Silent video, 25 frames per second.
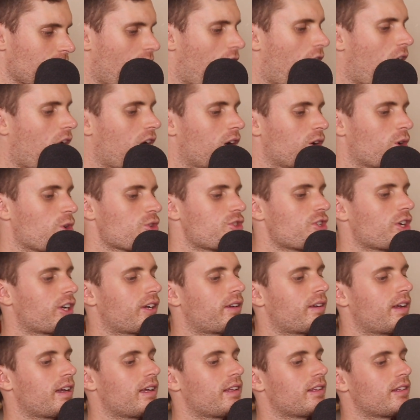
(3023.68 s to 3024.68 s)
also
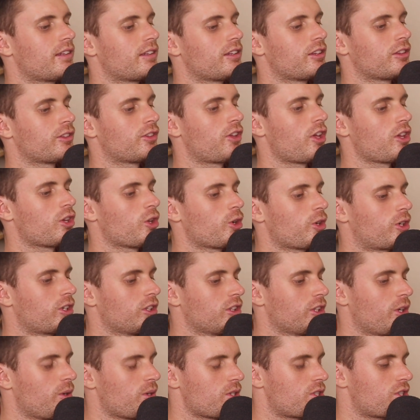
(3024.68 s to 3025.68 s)
the Luke
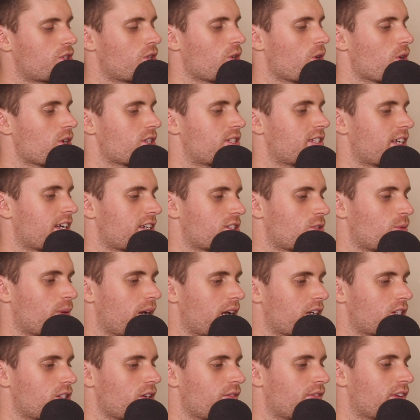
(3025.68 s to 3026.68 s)
and Lewis tour is next
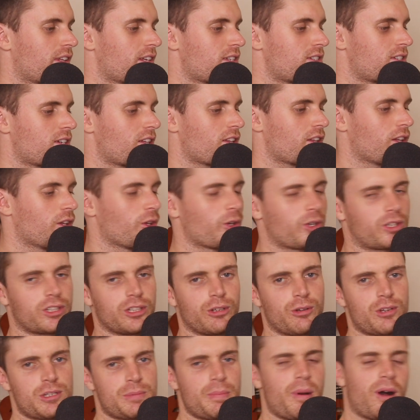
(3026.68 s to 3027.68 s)
week. So if you listen to the Luke
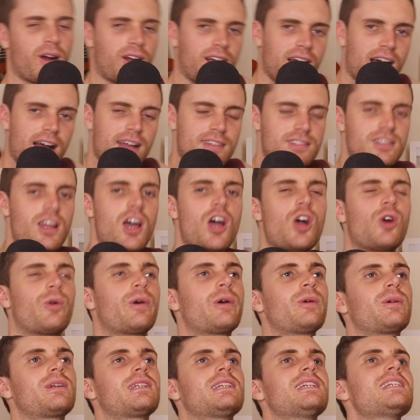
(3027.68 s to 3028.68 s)
and Lewis podcast,
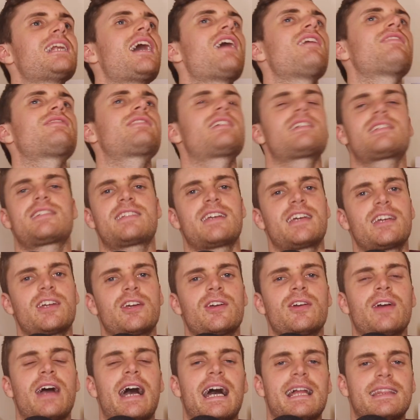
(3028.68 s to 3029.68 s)
we would love to
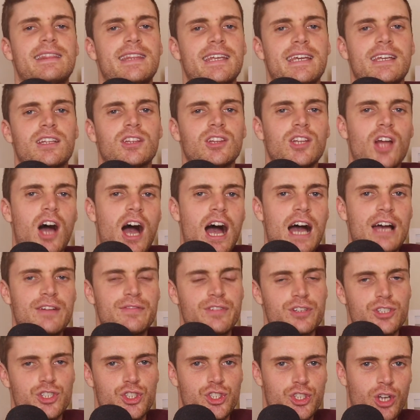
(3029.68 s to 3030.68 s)
see you at the
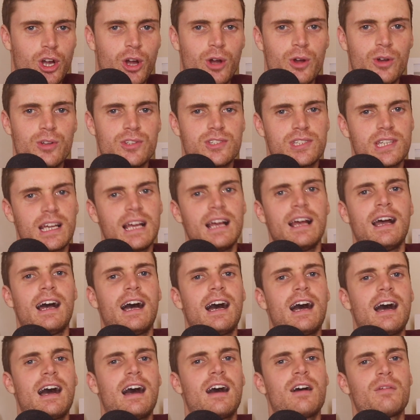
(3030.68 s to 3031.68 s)
live shows.
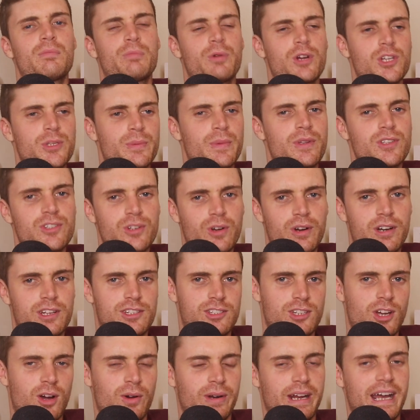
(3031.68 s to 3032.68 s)
Brisbane's already
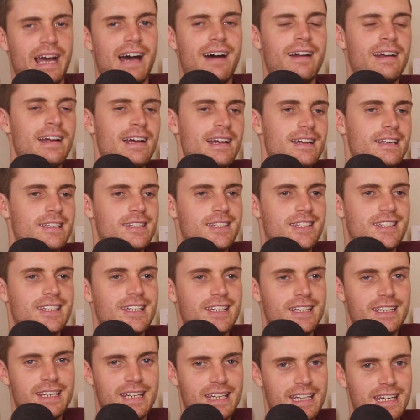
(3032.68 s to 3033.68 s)
sold out.
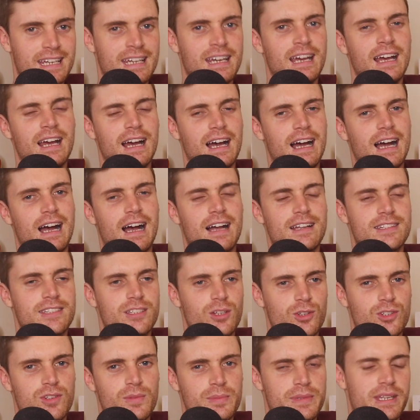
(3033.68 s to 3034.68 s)
Sydney,
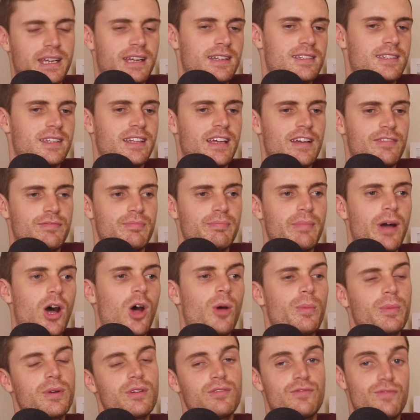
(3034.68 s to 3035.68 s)
still some tickets left.
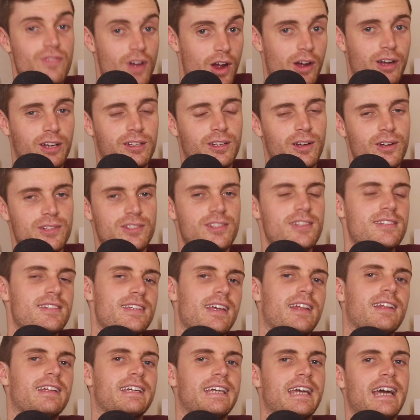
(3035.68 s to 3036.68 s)
Melbourne, very close to
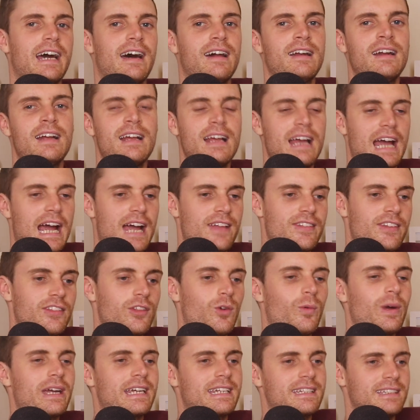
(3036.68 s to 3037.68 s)
selling out. And then
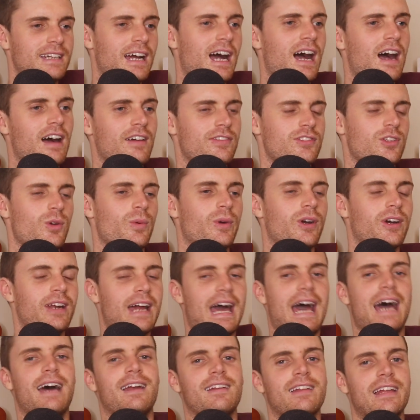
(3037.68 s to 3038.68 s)
the weekend after, we've
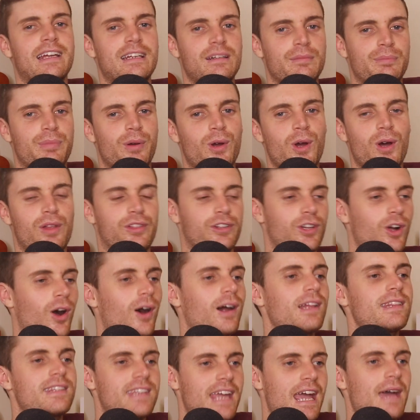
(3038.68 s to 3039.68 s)
got Adelaide and Perth.
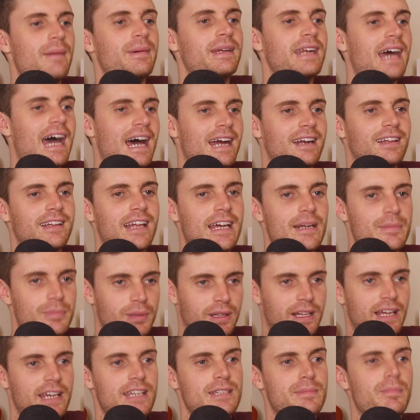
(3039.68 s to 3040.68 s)
God damn it, Adelaide,
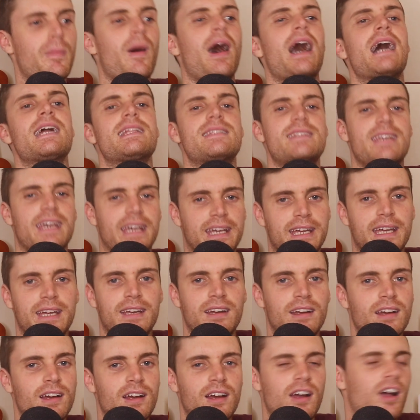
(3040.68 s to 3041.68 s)
please buy a
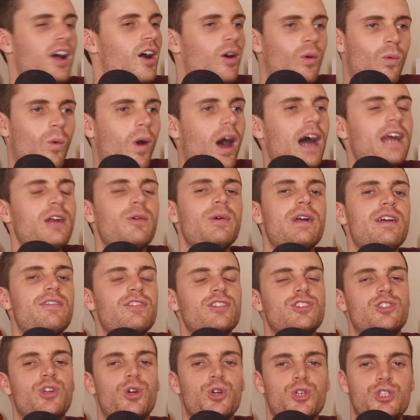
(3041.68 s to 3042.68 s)
ticket. Why do we
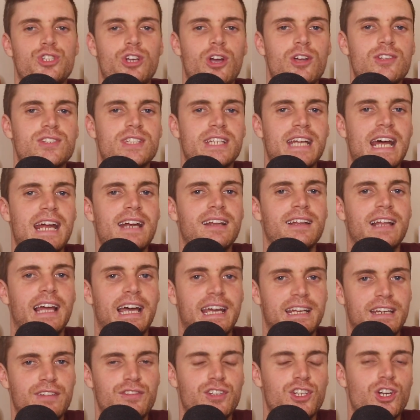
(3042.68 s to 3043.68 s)
even do shows in
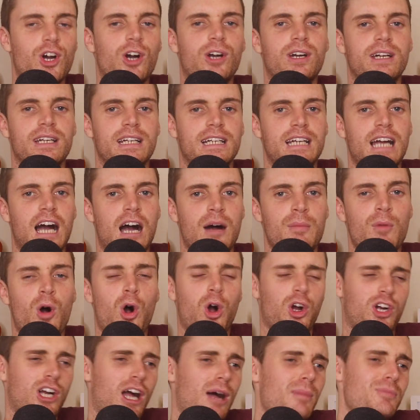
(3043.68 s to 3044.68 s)
Adelaide if you're not going to come?
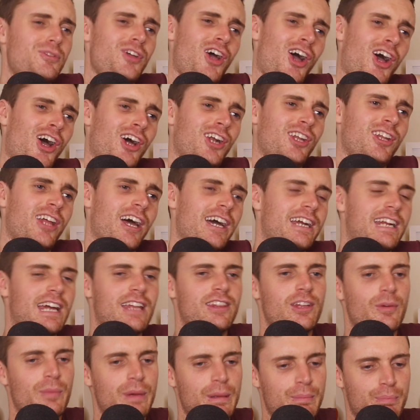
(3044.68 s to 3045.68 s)
Oh, come to Adelaide.
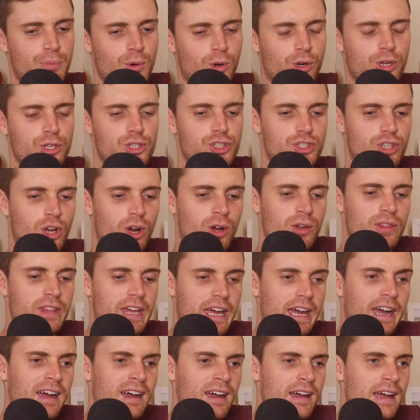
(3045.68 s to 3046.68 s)
And then we book a show
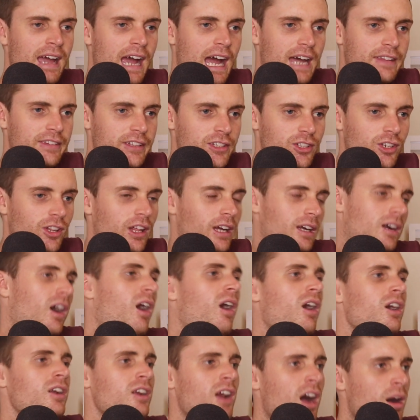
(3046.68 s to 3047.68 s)
there. And then you're like,
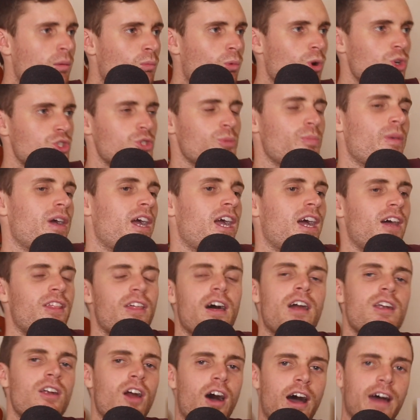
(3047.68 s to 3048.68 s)
oh, no, I'm washing my hair
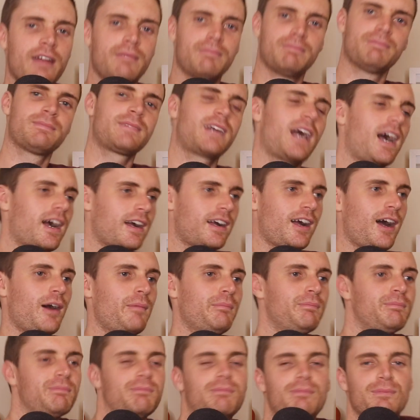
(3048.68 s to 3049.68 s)
that night. Can't
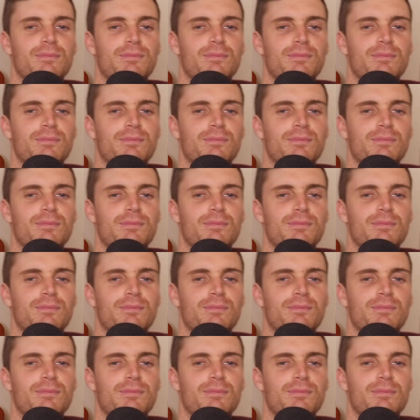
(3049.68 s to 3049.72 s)
come.